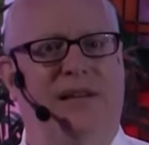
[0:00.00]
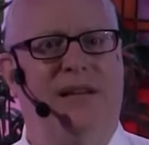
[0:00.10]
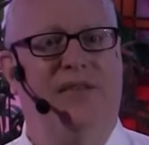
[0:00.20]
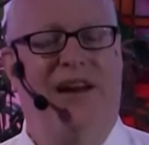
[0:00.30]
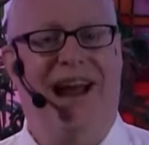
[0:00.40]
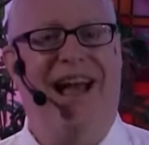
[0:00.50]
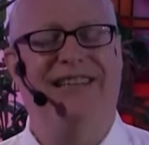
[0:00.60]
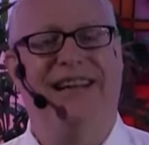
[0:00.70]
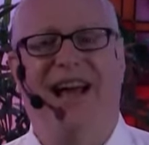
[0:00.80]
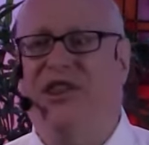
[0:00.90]
they're
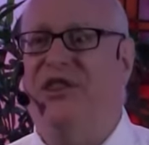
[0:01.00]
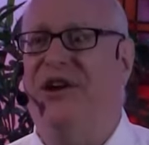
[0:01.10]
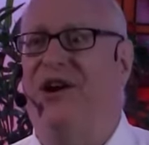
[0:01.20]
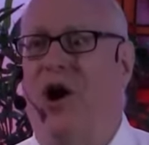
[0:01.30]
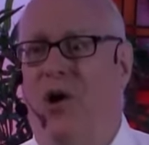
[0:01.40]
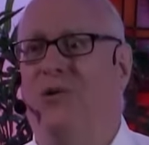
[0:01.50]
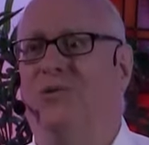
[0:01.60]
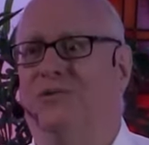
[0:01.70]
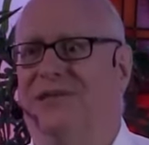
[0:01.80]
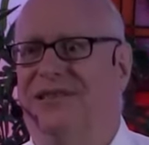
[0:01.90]
acting out their
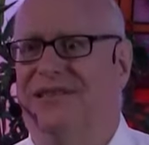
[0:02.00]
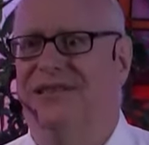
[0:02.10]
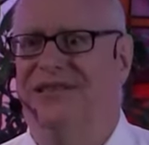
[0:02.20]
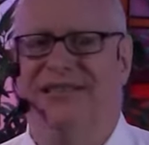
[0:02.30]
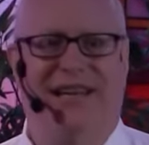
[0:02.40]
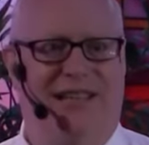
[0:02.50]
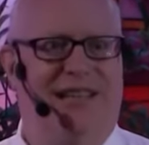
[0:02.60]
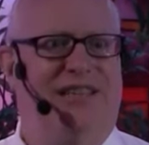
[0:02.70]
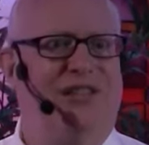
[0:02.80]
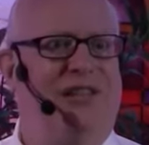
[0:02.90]
own
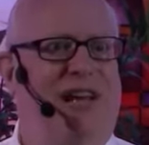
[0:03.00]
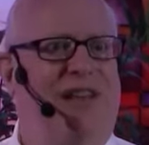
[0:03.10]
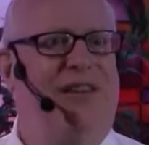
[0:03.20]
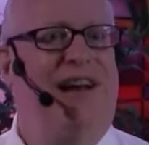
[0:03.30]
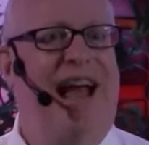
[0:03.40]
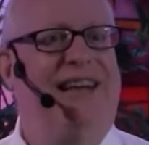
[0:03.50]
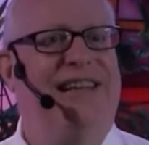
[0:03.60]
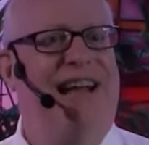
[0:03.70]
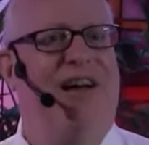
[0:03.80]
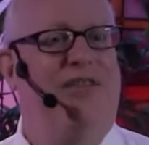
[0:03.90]
sickness. They're
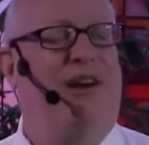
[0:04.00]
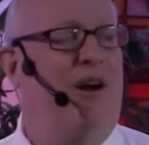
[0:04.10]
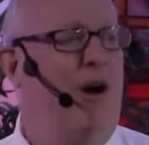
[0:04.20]
acting out their